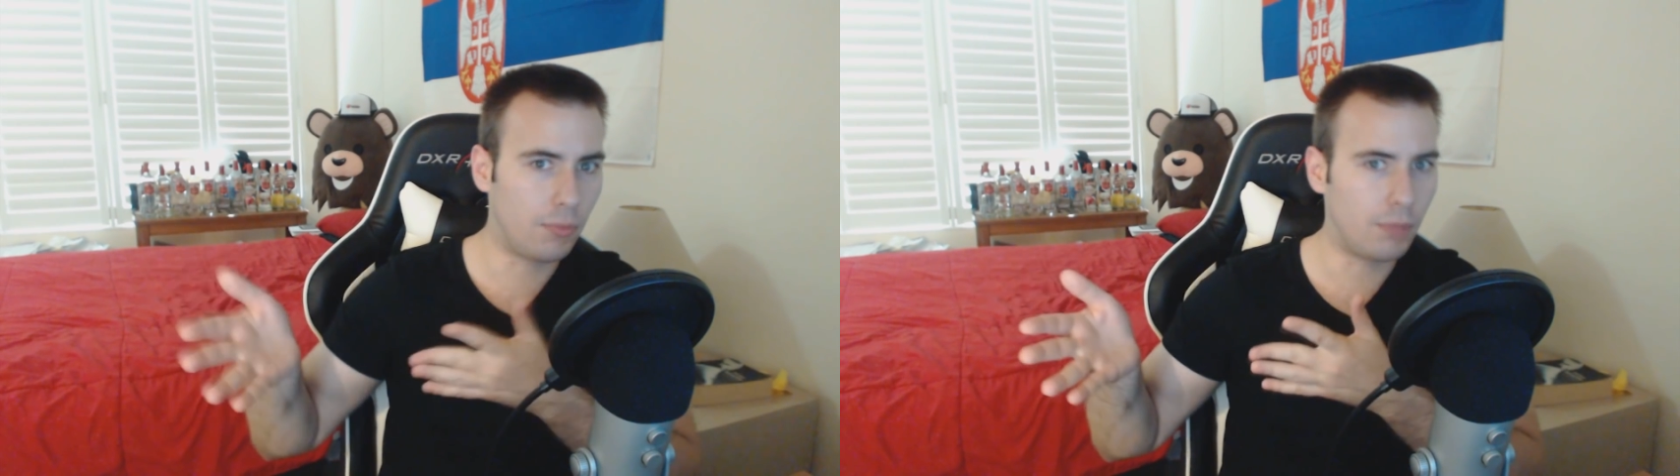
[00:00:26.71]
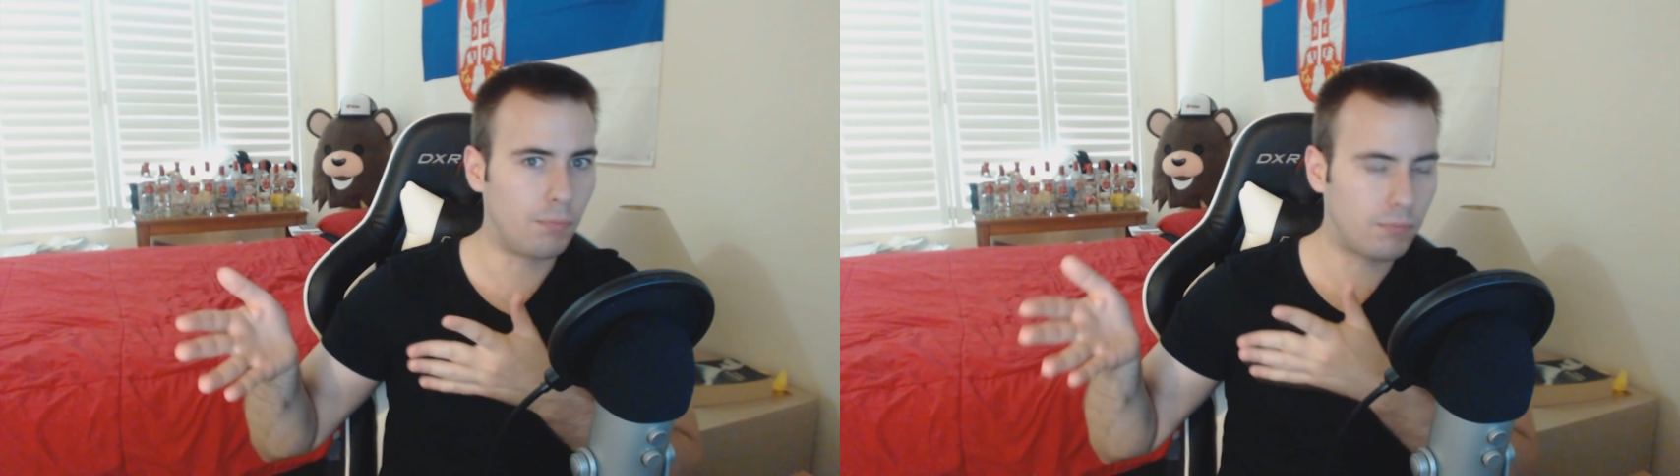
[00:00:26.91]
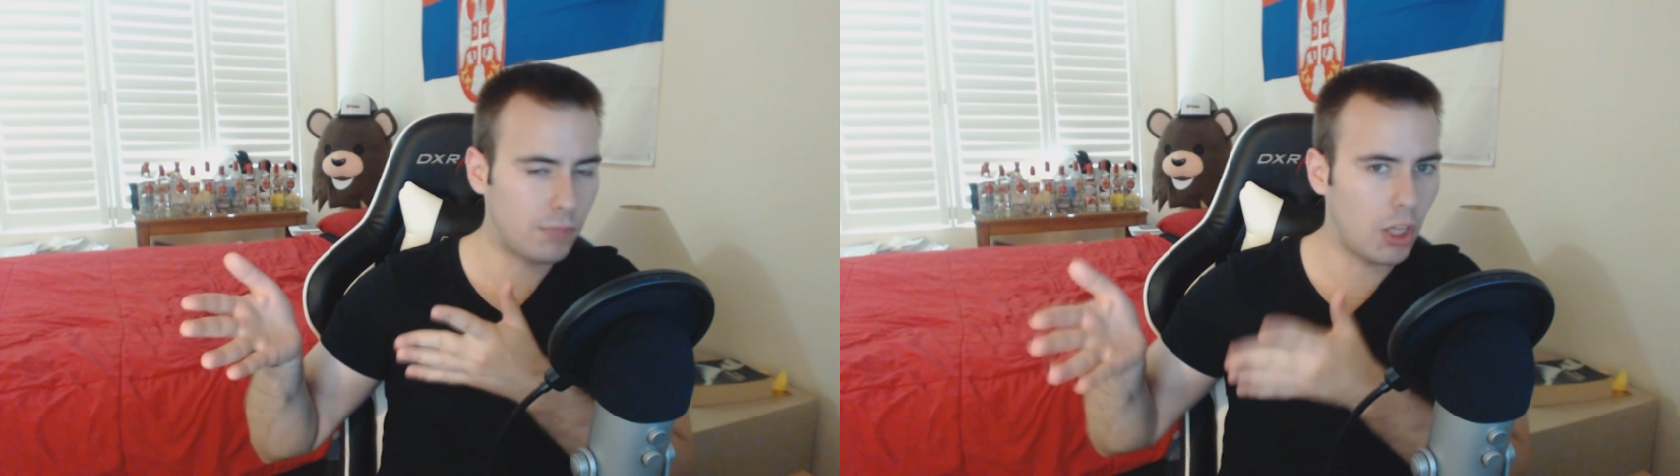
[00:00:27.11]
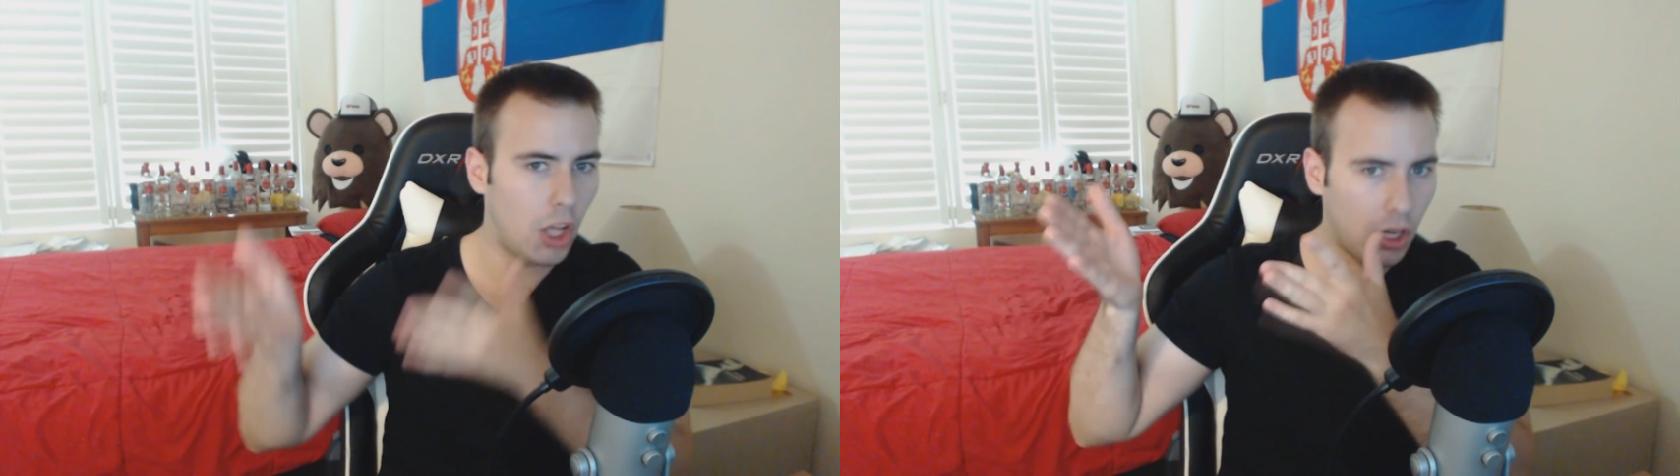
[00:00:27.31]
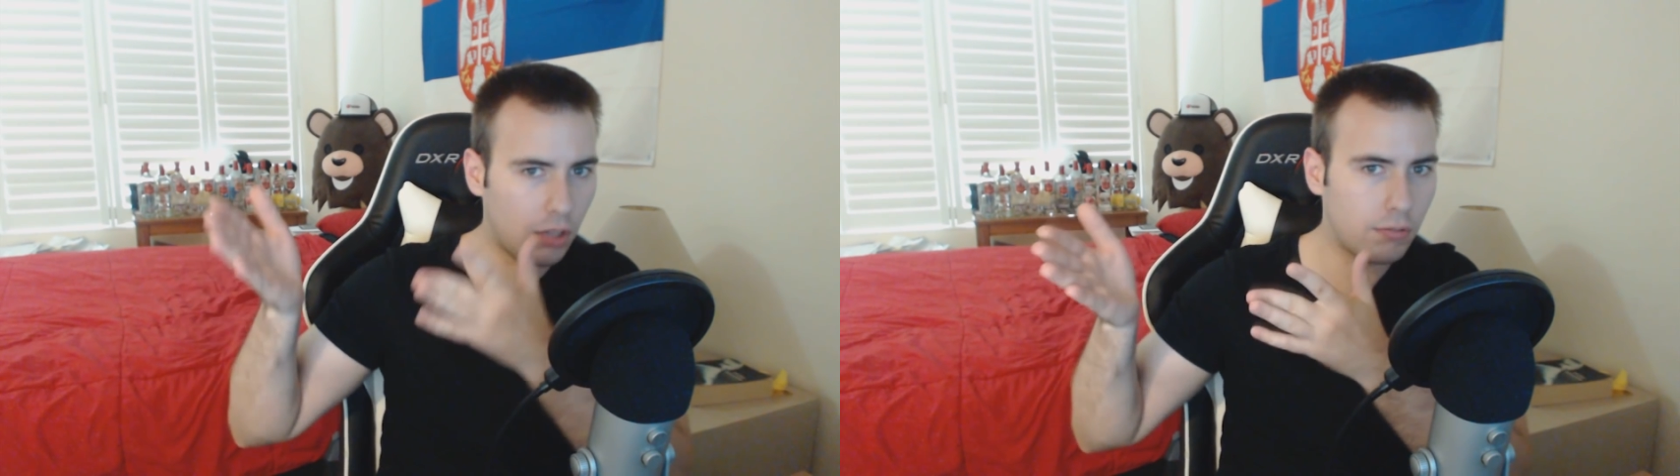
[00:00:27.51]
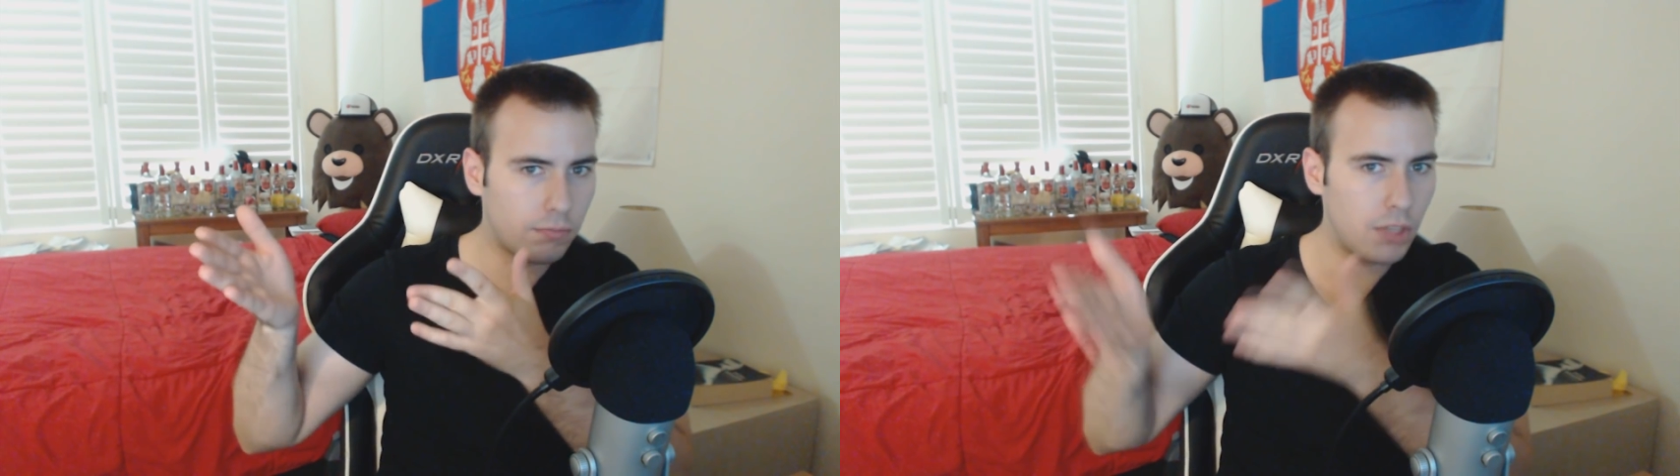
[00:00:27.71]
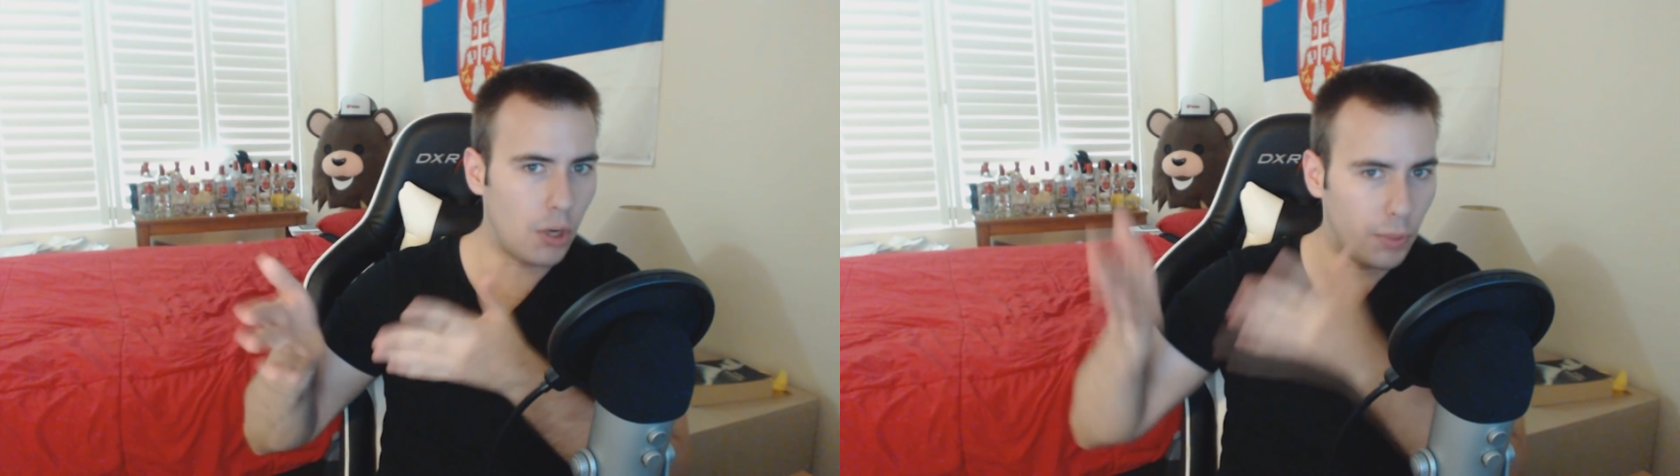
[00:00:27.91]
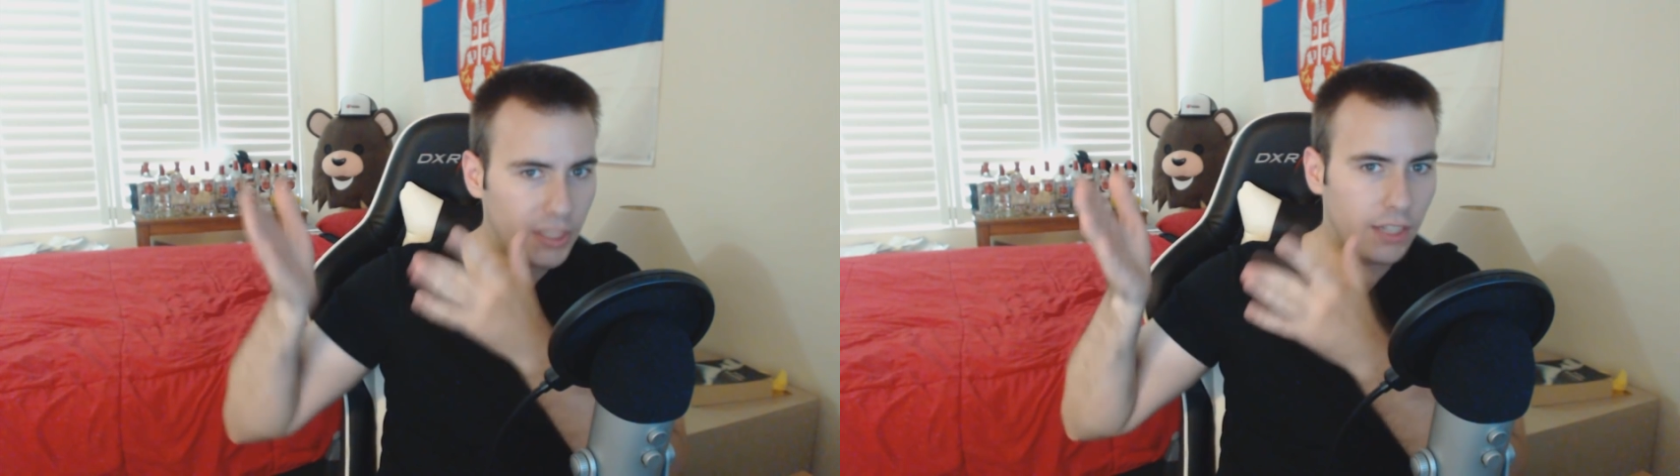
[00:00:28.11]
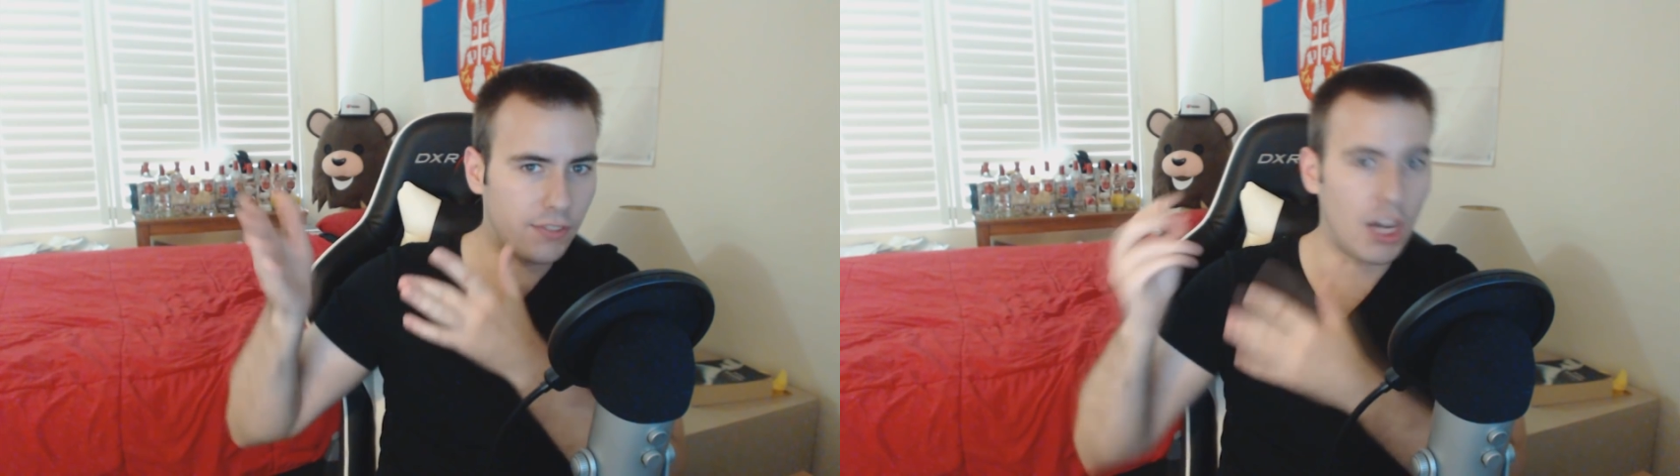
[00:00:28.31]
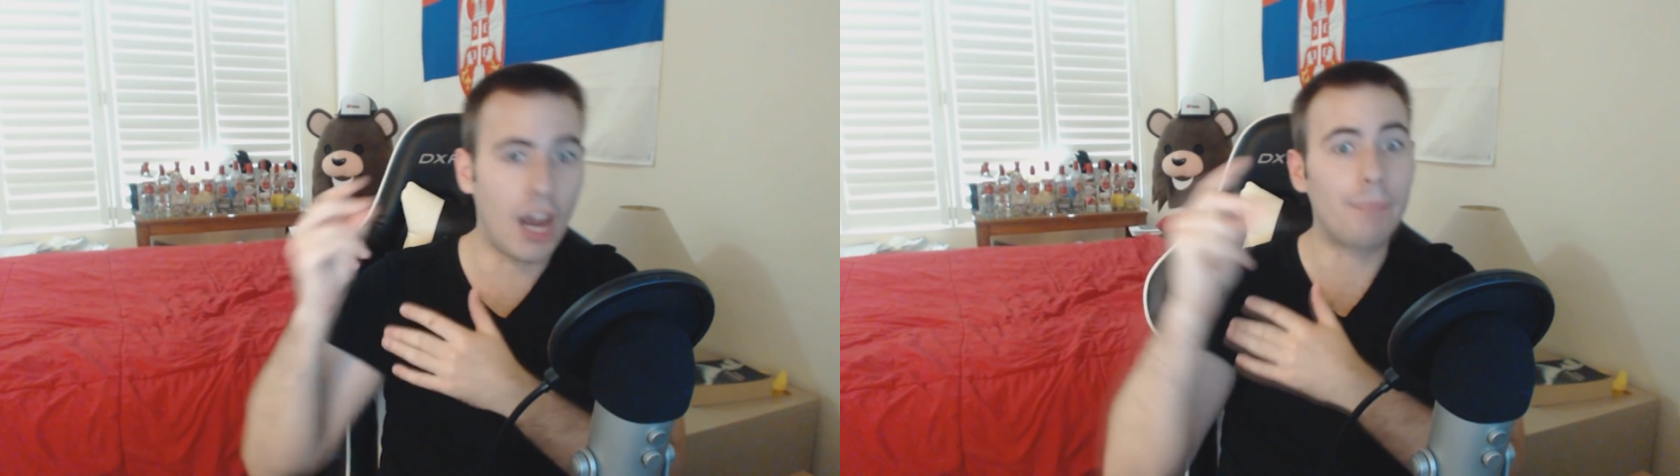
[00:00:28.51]
the clock you know, Wizard
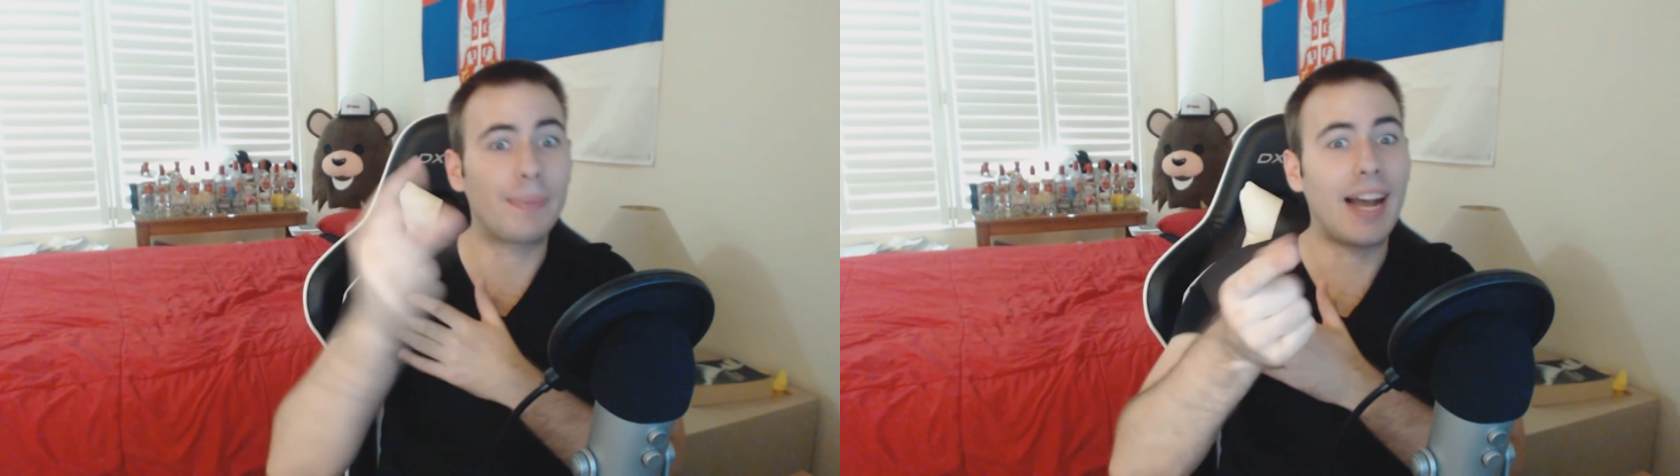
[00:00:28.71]
of Time.